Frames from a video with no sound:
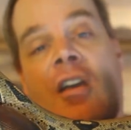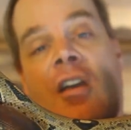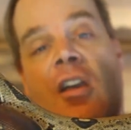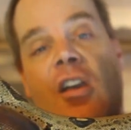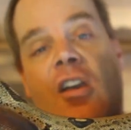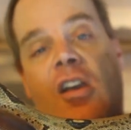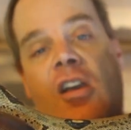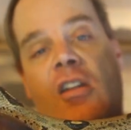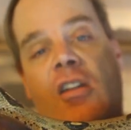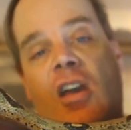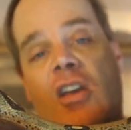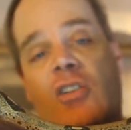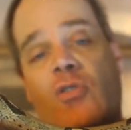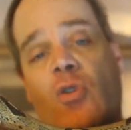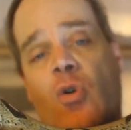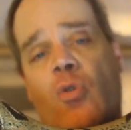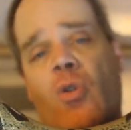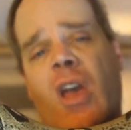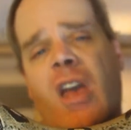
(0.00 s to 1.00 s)
and I
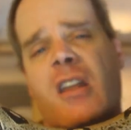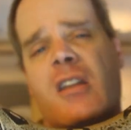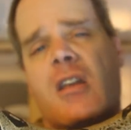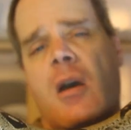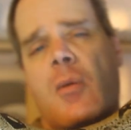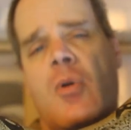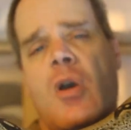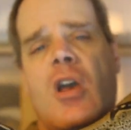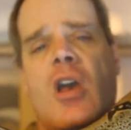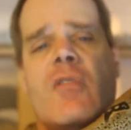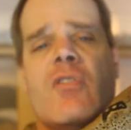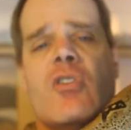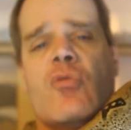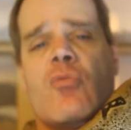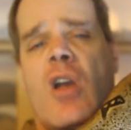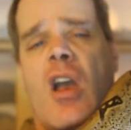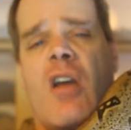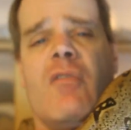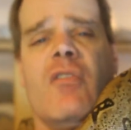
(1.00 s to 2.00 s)
don't end up having
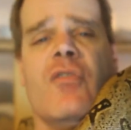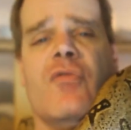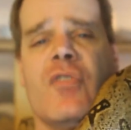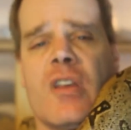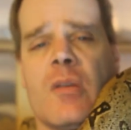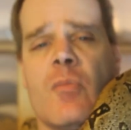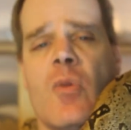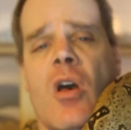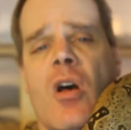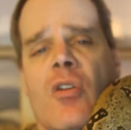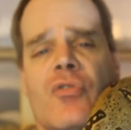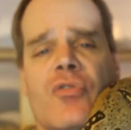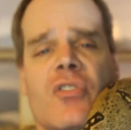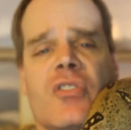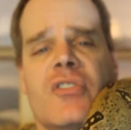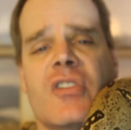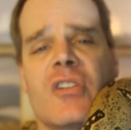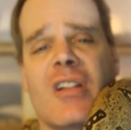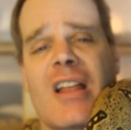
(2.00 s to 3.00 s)
gravid females
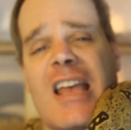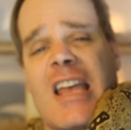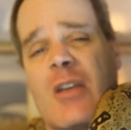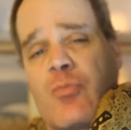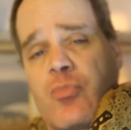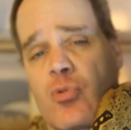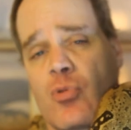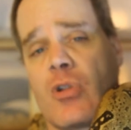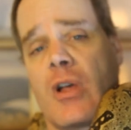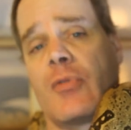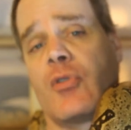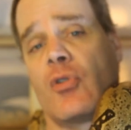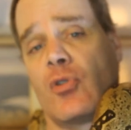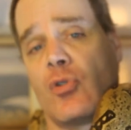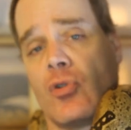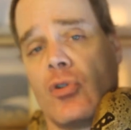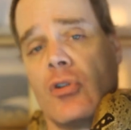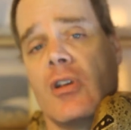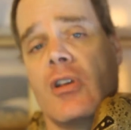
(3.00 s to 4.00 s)
until April at the
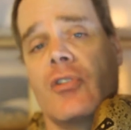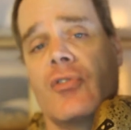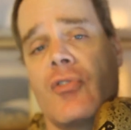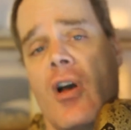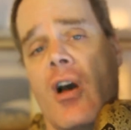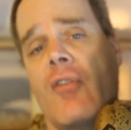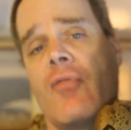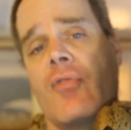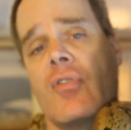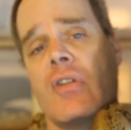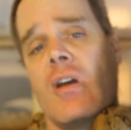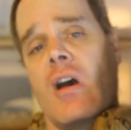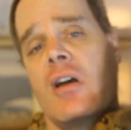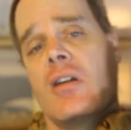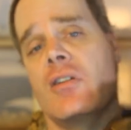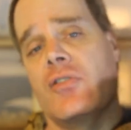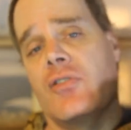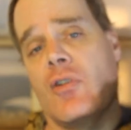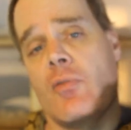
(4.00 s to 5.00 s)
earliest, often
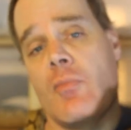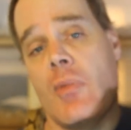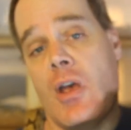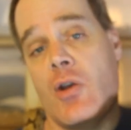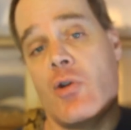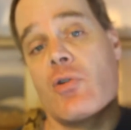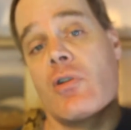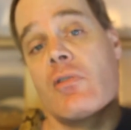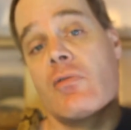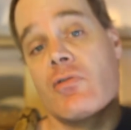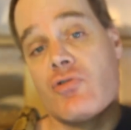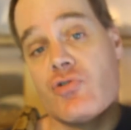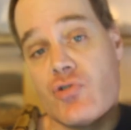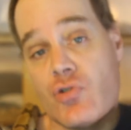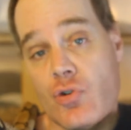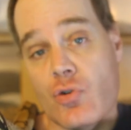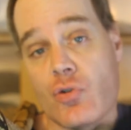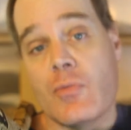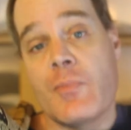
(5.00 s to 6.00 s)
not until May or even
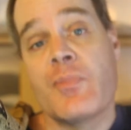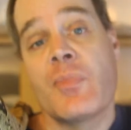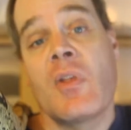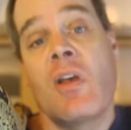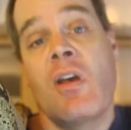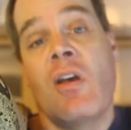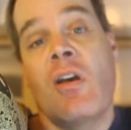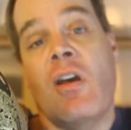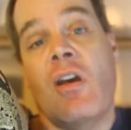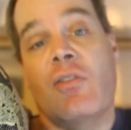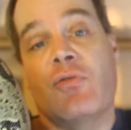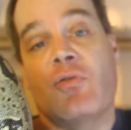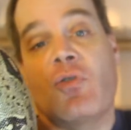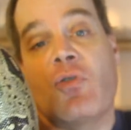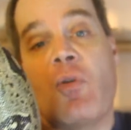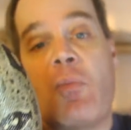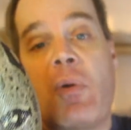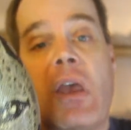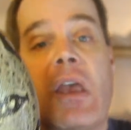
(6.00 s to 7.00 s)
June. And so
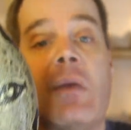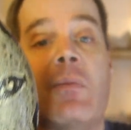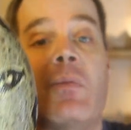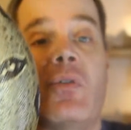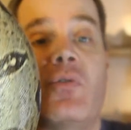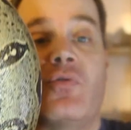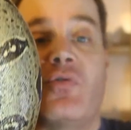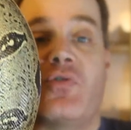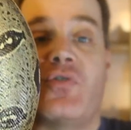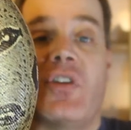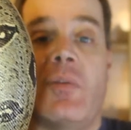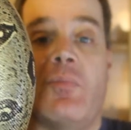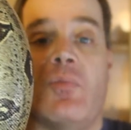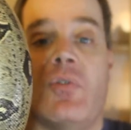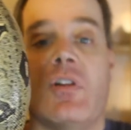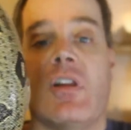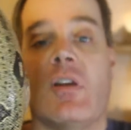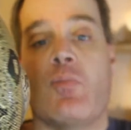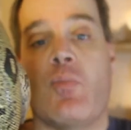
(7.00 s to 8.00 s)
the babies are
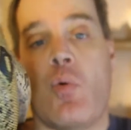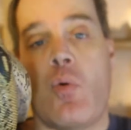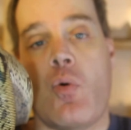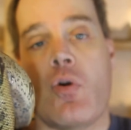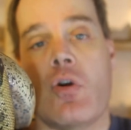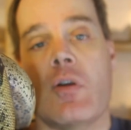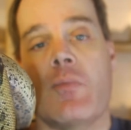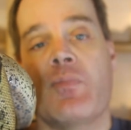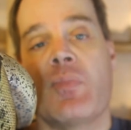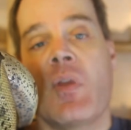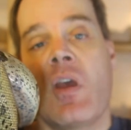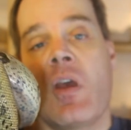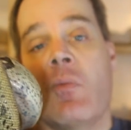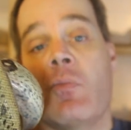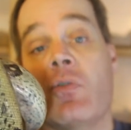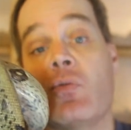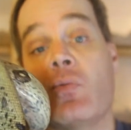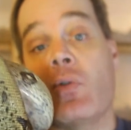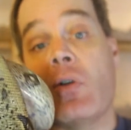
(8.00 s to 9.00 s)
typically born
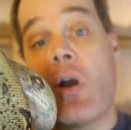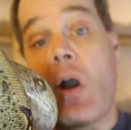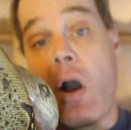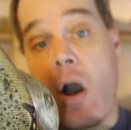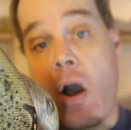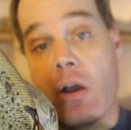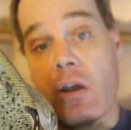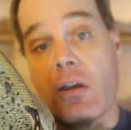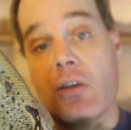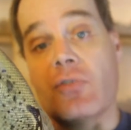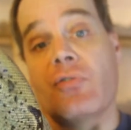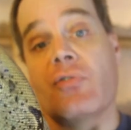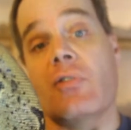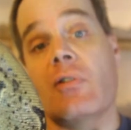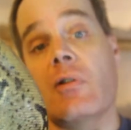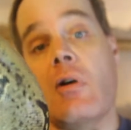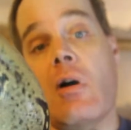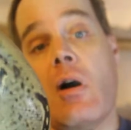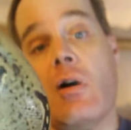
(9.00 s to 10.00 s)
between August
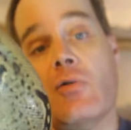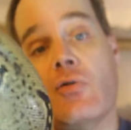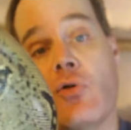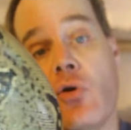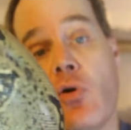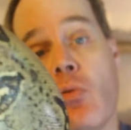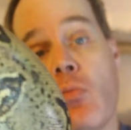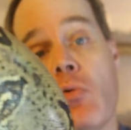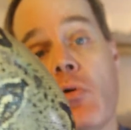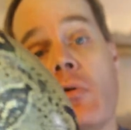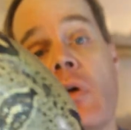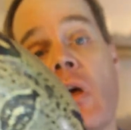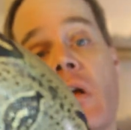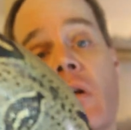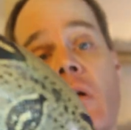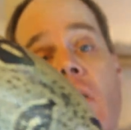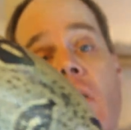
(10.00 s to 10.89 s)
and October. Had a